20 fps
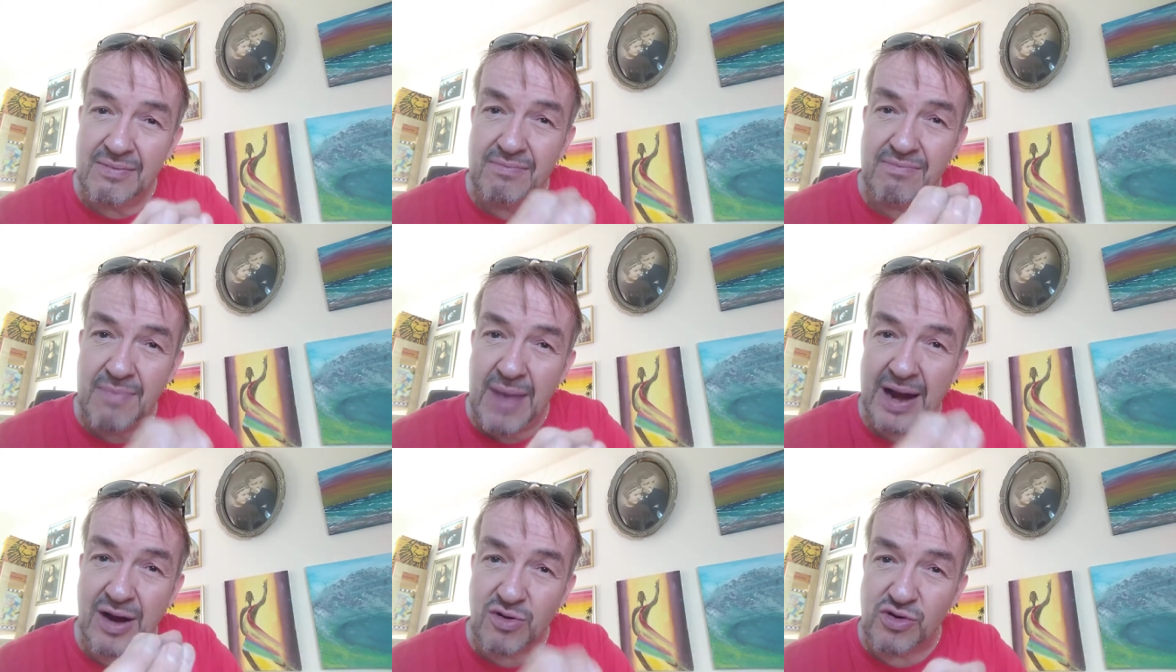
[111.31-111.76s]

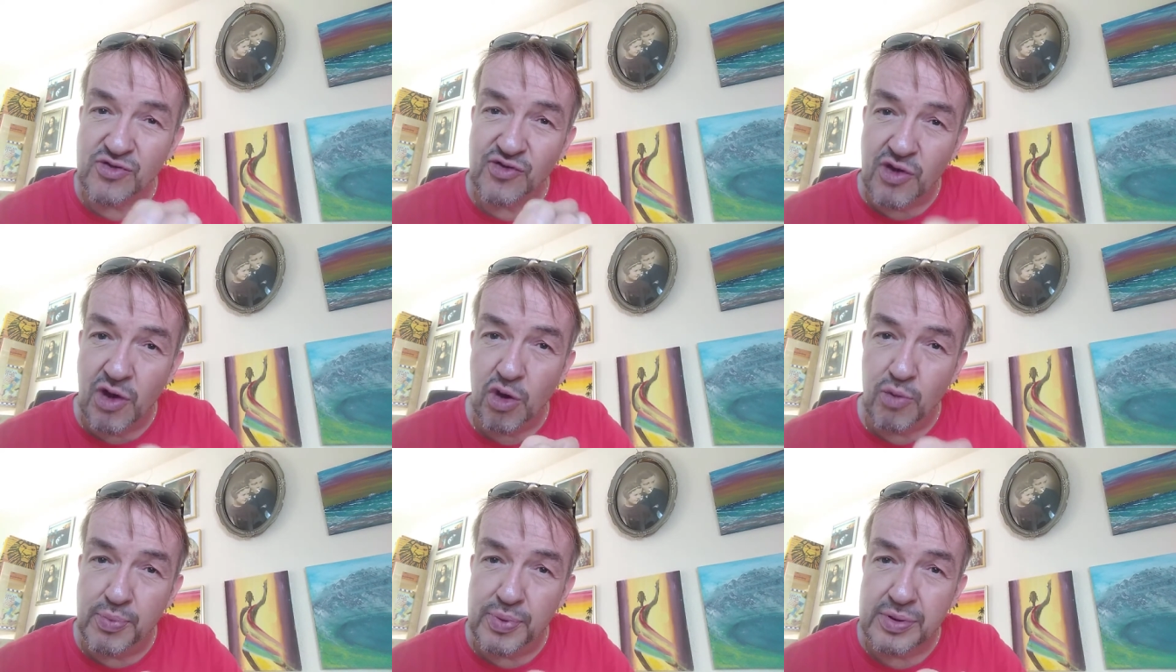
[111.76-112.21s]

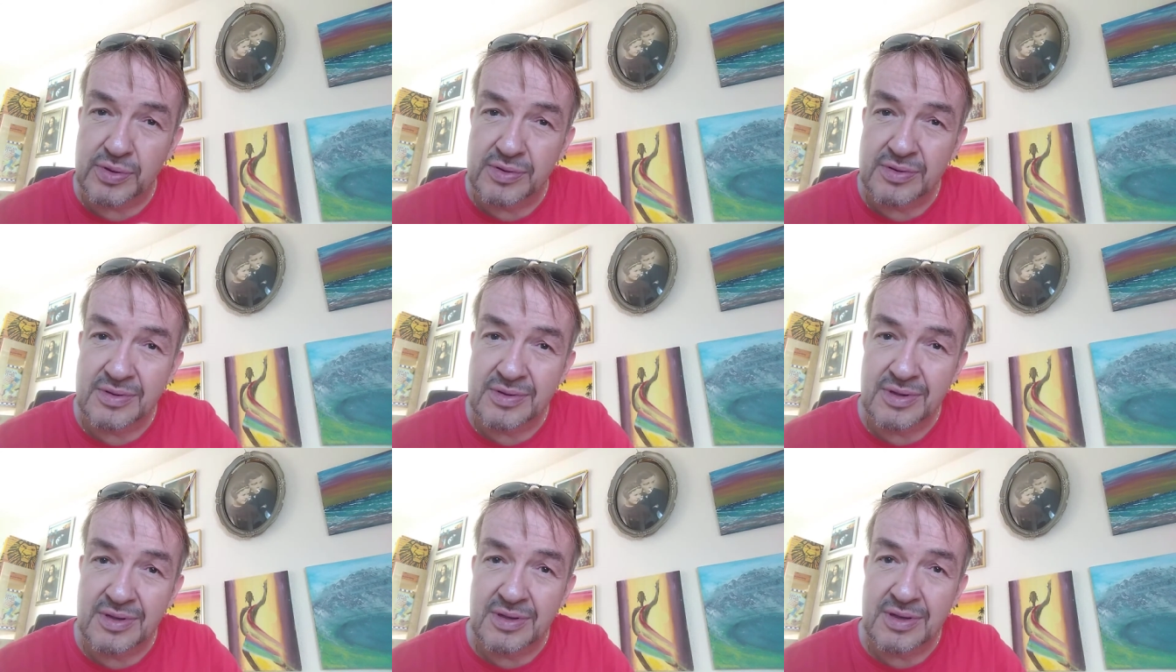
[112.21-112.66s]
microscope
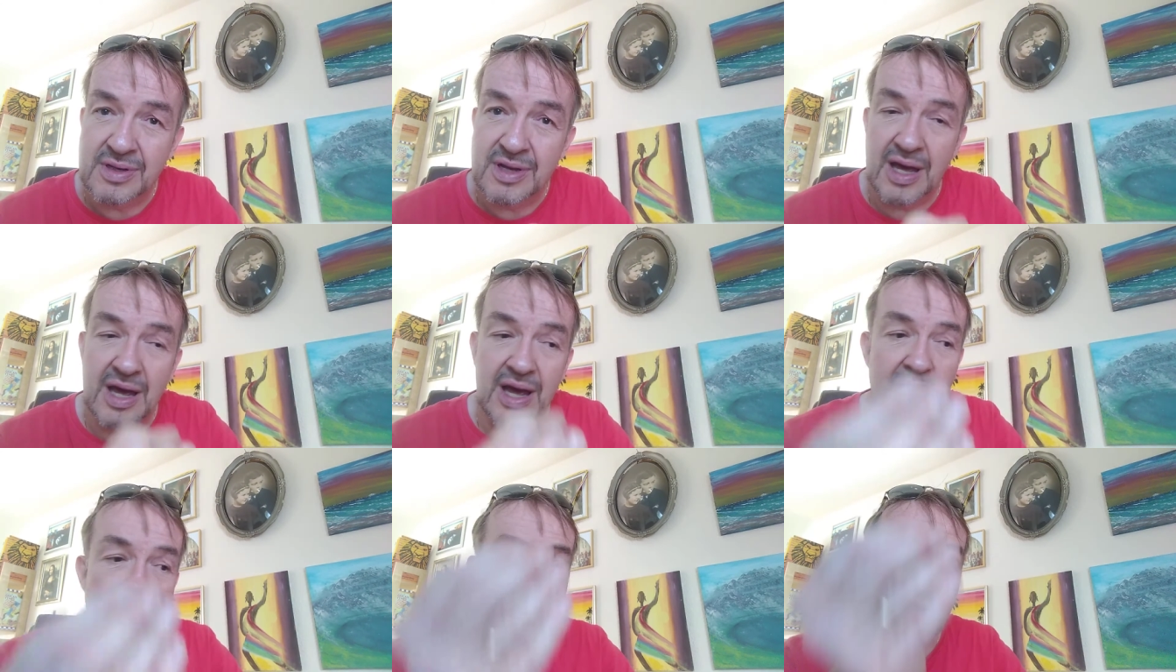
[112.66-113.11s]

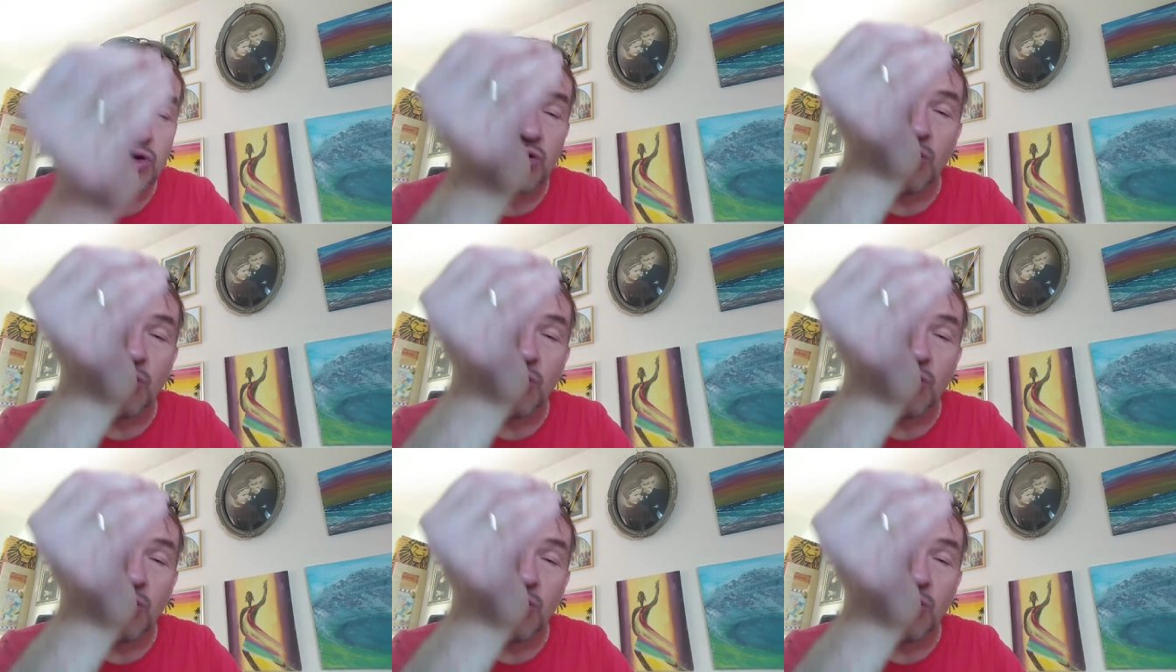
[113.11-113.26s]
and you